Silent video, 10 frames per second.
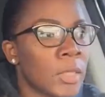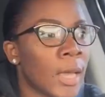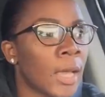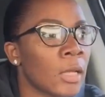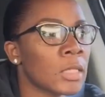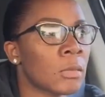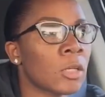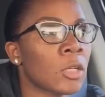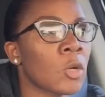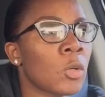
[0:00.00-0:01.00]
in the house. I'm
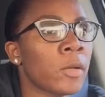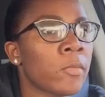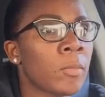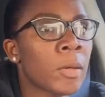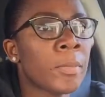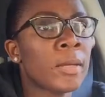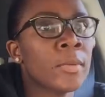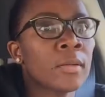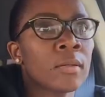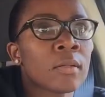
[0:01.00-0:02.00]
gonna go love on my baby.